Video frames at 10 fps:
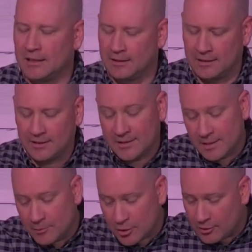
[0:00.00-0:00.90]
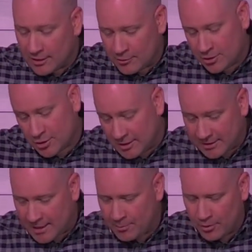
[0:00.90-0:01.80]
And to some degree, Christian at
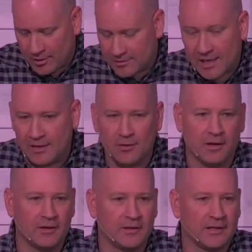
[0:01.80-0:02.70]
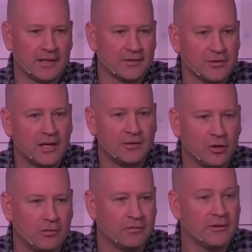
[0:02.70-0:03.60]
that point goes, I don't, I, I guess I
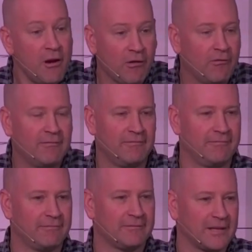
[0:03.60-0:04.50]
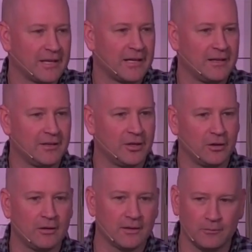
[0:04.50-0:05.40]
don't know. Like I, you know,
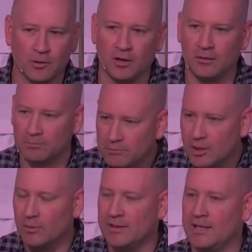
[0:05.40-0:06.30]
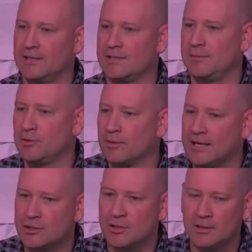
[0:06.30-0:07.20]
I, we're all going that same
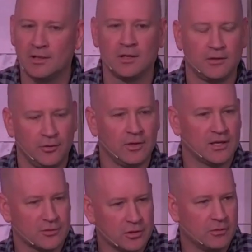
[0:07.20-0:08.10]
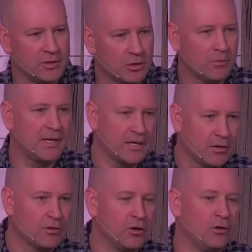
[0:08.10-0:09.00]
direction. You guys are going your way. I'll
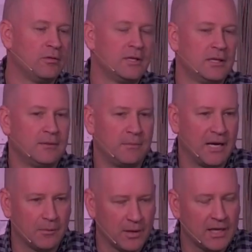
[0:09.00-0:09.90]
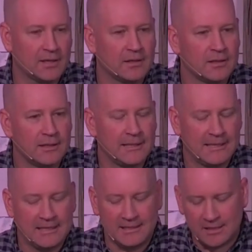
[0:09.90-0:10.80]
go my way,
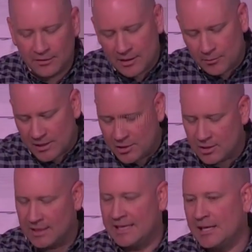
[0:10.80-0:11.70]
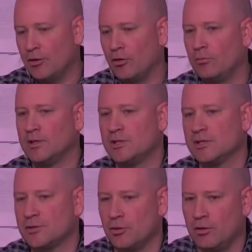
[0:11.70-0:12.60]
until they reach a hill which
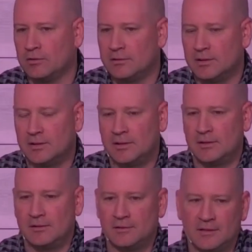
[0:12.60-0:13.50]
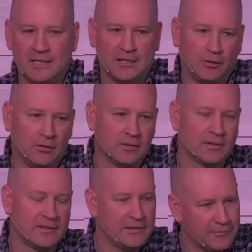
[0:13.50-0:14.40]
is called the hill
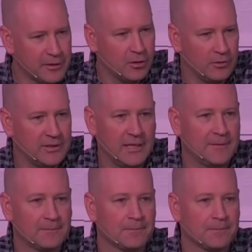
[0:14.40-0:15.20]
difficulty.